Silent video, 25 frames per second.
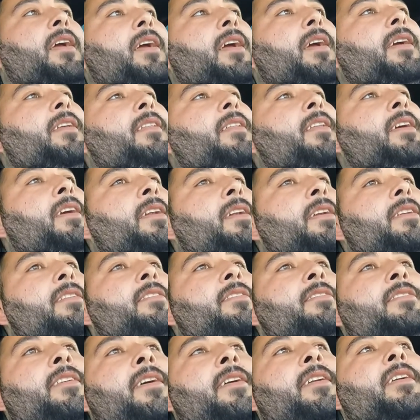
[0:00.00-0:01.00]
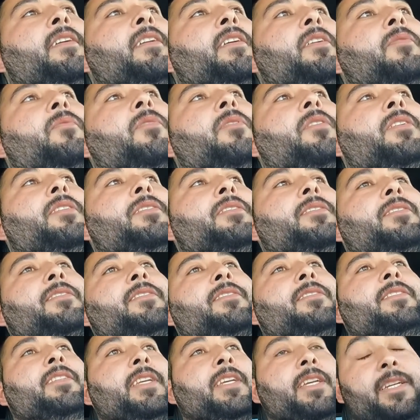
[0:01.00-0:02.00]
And then it decided it wanted to
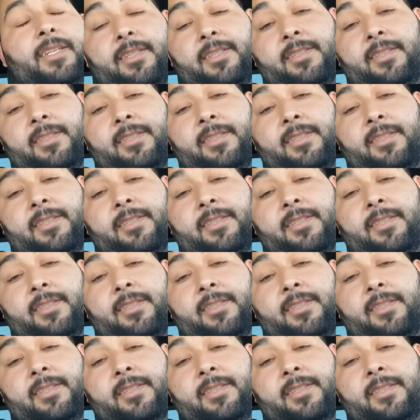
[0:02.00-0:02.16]
stick